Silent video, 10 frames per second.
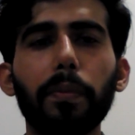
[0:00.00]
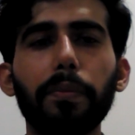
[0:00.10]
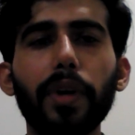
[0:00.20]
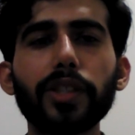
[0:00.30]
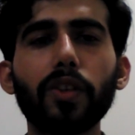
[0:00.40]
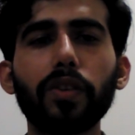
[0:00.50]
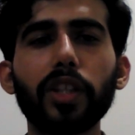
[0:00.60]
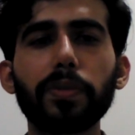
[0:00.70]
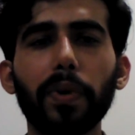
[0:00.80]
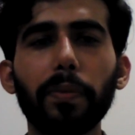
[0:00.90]
Based on
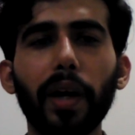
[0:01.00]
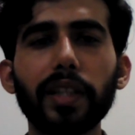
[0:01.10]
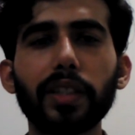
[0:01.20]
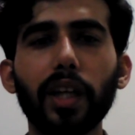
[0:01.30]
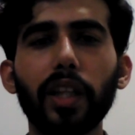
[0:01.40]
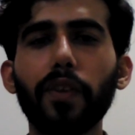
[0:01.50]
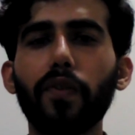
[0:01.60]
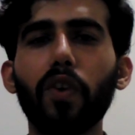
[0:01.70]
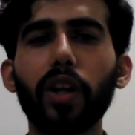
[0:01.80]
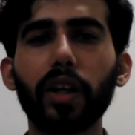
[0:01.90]
this premise and the
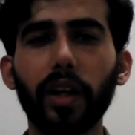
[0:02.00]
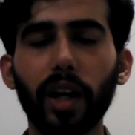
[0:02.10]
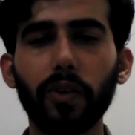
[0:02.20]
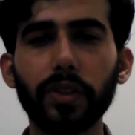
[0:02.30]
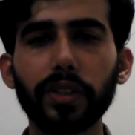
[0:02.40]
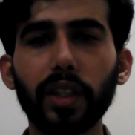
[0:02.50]
following grounds,